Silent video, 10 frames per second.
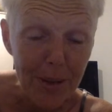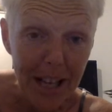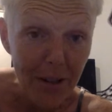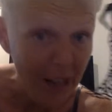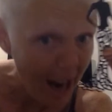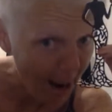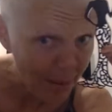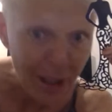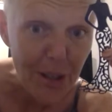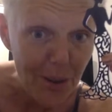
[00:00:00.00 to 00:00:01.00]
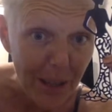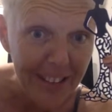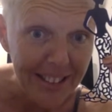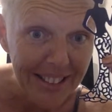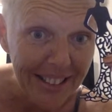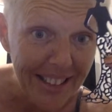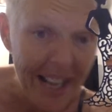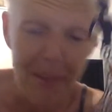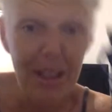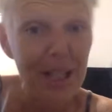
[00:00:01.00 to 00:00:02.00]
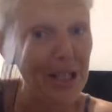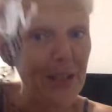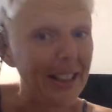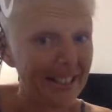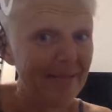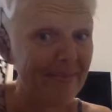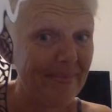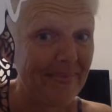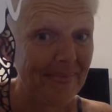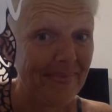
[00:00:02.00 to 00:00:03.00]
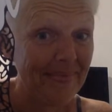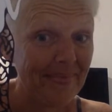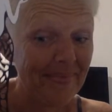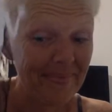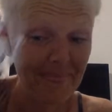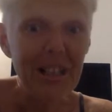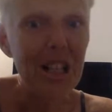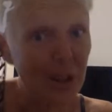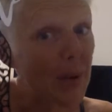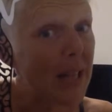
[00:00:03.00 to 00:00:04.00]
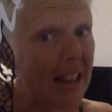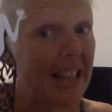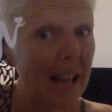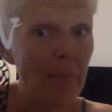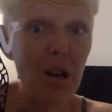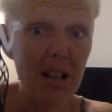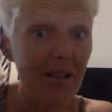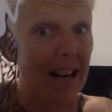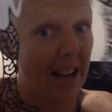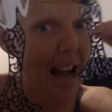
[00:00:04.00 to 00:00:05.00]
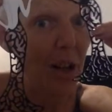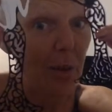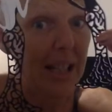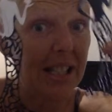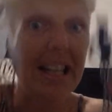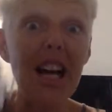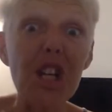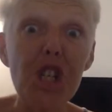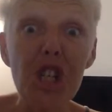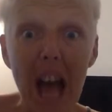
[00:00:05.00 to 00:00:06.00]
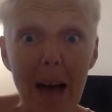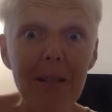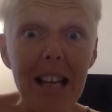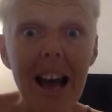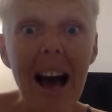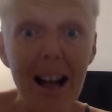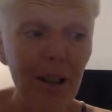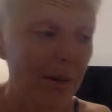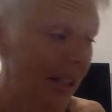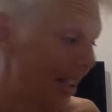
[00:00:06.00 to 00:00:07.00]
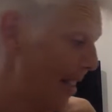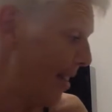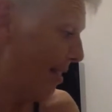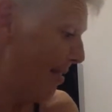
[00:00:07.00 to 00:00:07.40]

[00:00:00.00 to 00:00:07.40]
Hendrick. I'm going to do it. I'm going to do it. Because you sent these, I'm going to create a Halloween scene, a shabby Halloween scene.